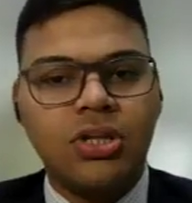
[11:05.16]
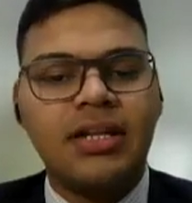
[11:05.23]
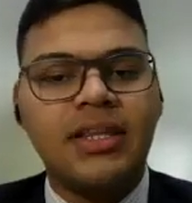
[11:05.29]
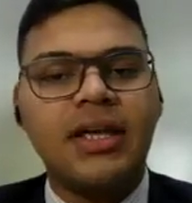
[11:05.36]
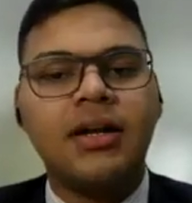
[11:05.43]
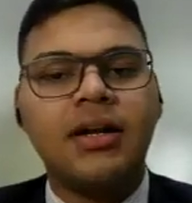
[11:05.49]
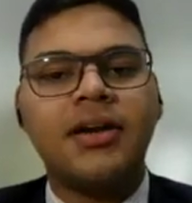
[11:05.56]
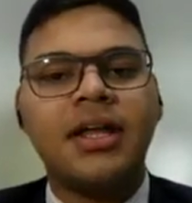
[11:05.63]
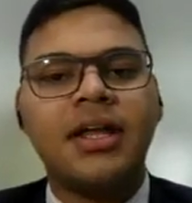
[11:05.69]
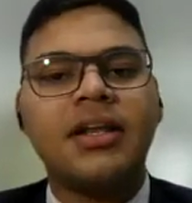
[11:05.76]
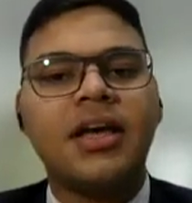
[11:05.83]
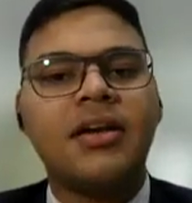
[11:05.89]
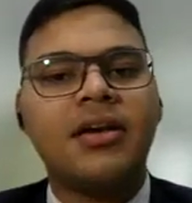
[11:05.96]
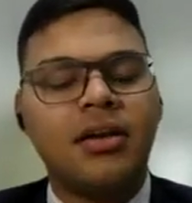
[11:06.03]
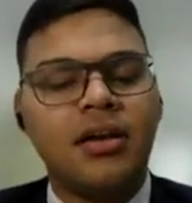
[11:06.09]
so that their
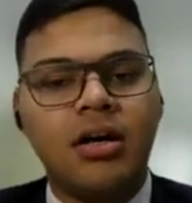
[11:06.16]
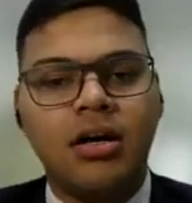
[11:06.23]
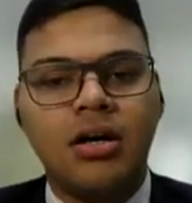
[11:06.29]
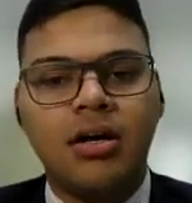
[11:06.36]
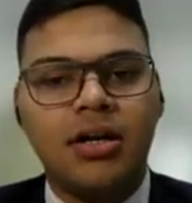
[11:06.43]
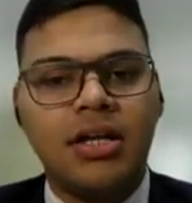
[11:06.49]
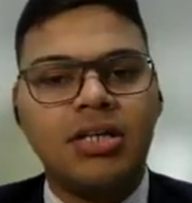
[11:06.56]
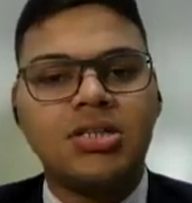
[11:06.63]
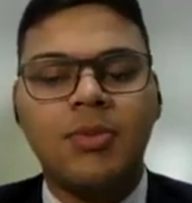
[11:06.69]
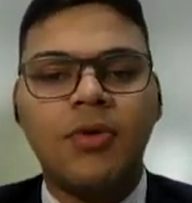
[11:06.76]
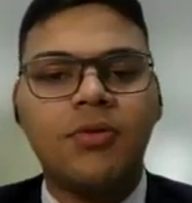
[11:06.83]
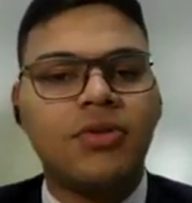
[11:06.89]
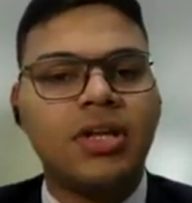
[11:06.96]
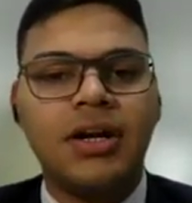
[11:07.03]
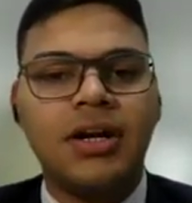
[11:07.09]
train can
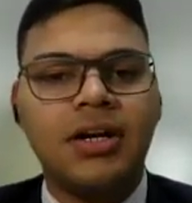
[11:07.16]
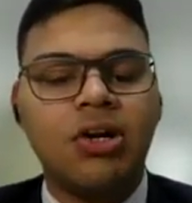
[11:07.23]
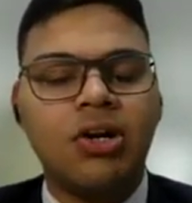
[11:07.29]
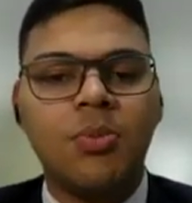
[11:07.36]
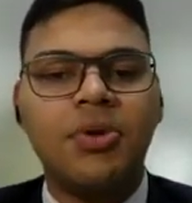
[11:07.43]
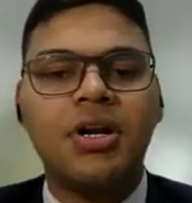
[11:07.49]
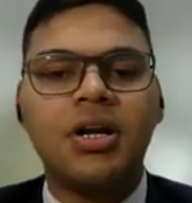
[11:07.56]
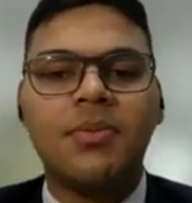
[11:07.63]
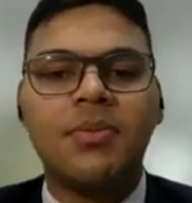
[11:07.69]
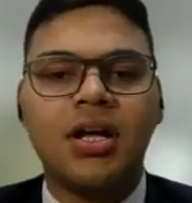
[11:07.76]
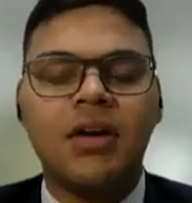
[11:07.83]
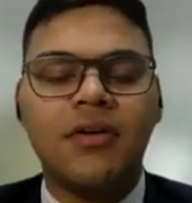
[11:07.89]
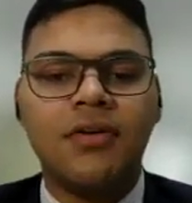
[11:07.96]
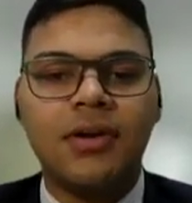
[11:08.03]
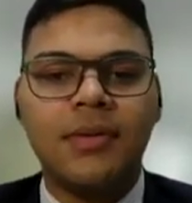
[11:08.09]
reach about 300
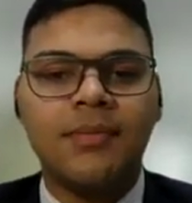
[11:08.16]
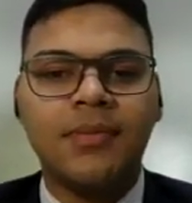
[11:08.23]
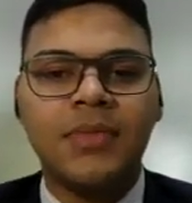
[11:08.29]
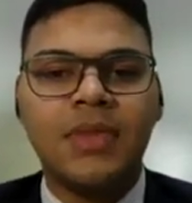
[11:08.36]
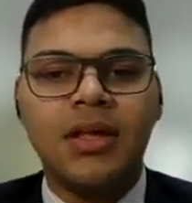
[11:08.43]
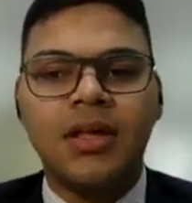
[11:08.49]
km per hour.